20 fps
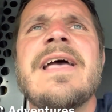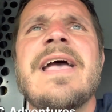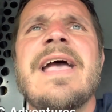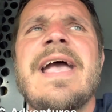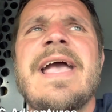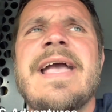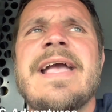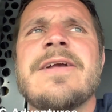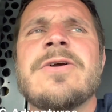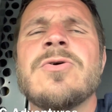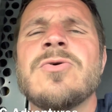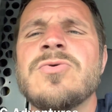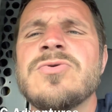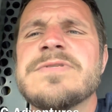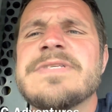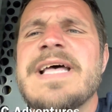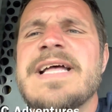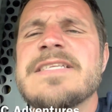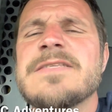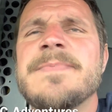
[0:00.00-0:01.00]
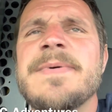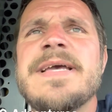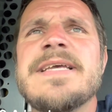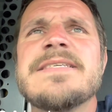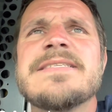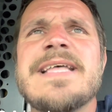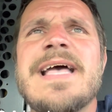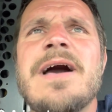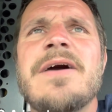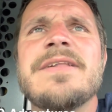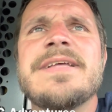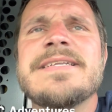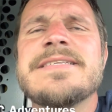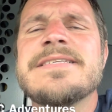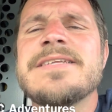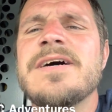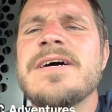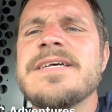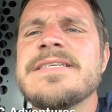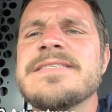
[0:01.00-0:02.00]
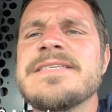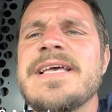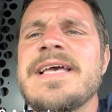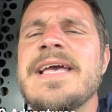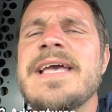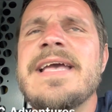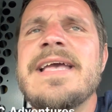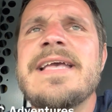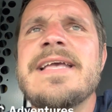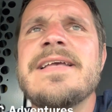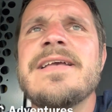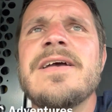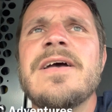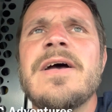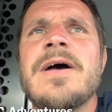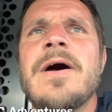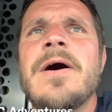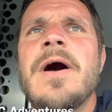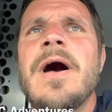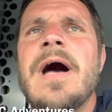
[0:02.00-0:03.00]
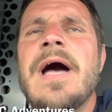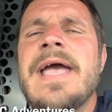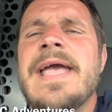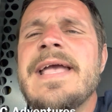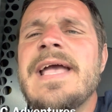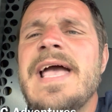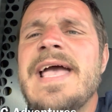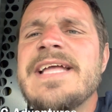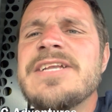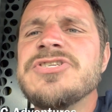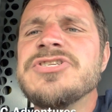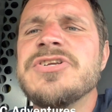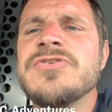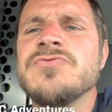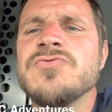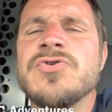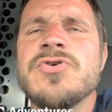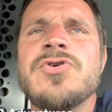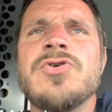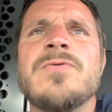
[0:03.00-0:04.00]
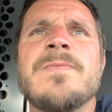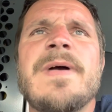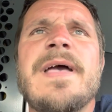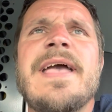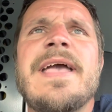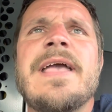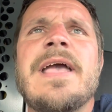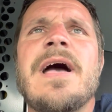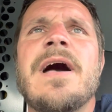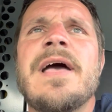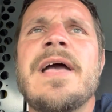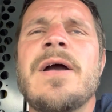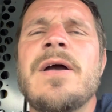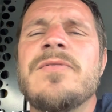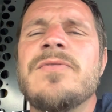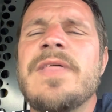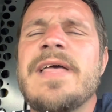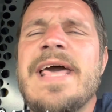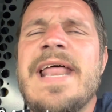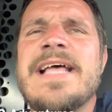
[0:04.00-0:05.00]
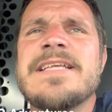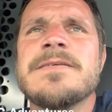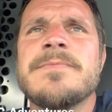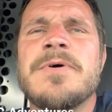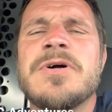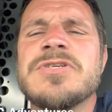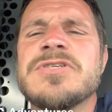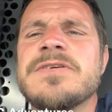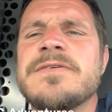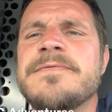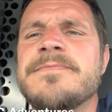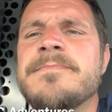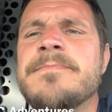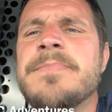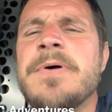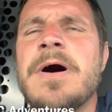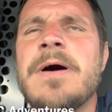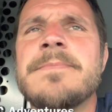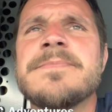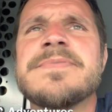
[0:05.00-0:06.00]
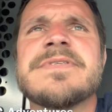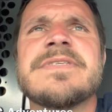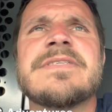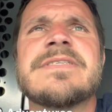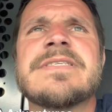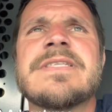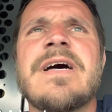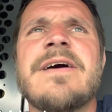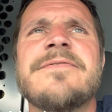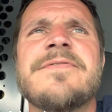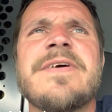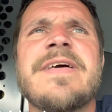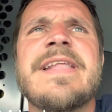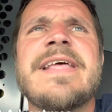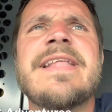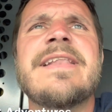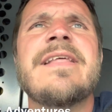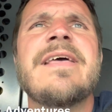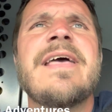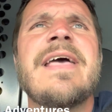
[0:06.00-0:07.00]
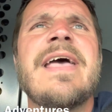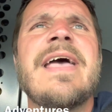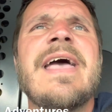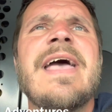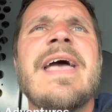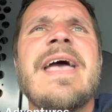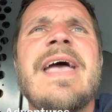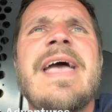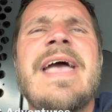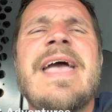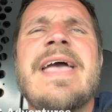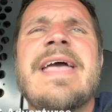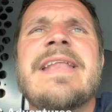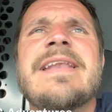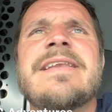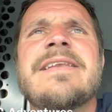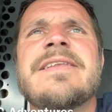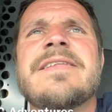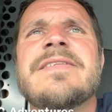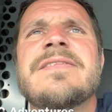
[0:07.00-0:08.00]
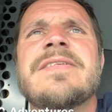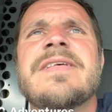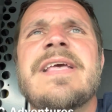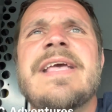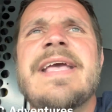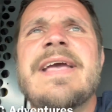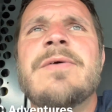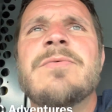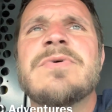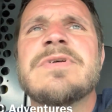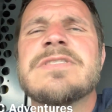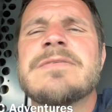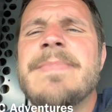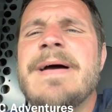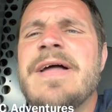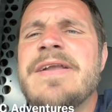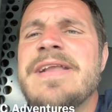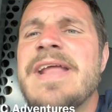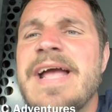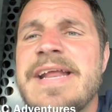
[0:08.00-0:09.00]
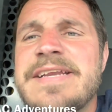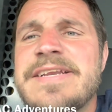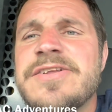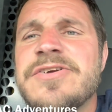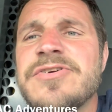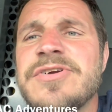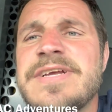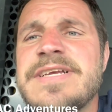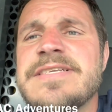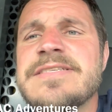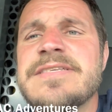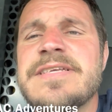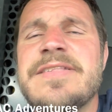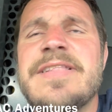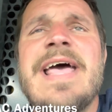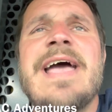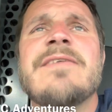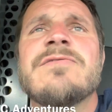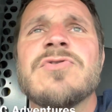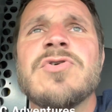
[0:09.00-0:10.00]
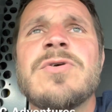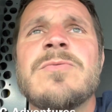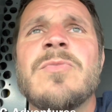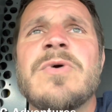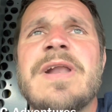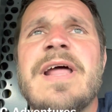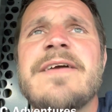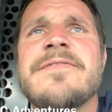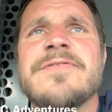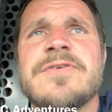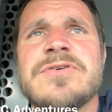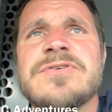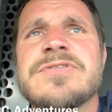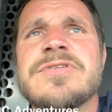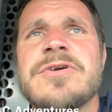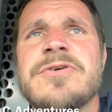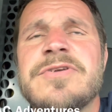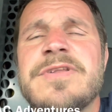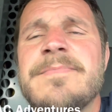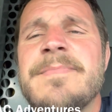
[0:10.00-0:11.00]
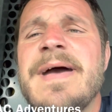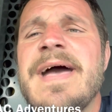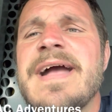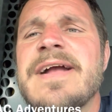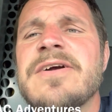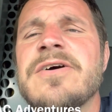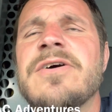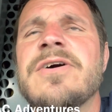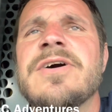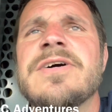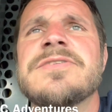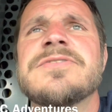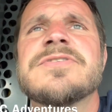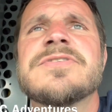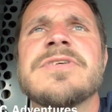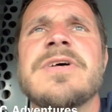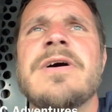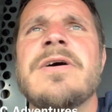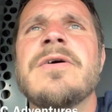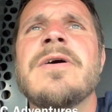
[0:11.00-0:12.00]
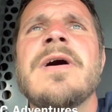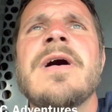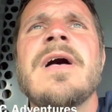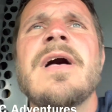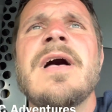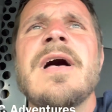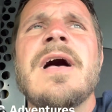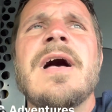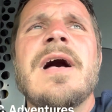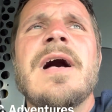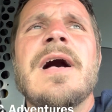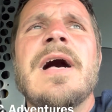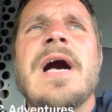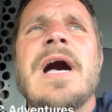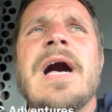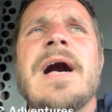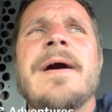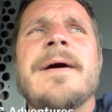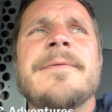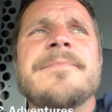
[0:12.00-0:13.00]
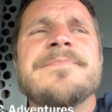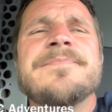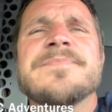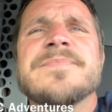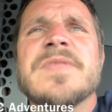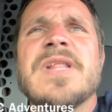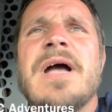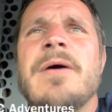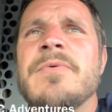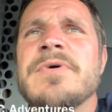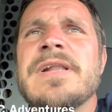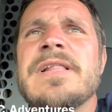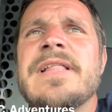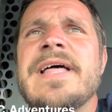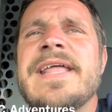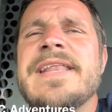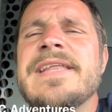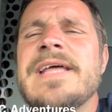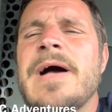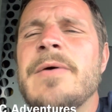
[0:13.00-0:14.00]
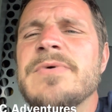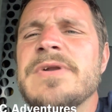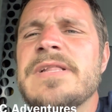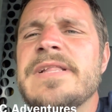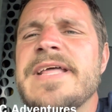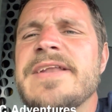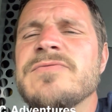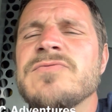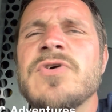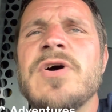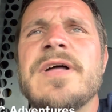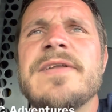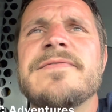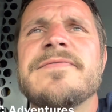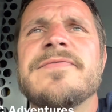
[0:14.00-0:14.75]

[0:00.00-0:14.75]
and cools that space down. It does a, a engine room. A, a, it has a bunch of pumps and stuff in it, and it was about 90 degrees in that room when I first turned it back on. So um, I want to let I want to let it run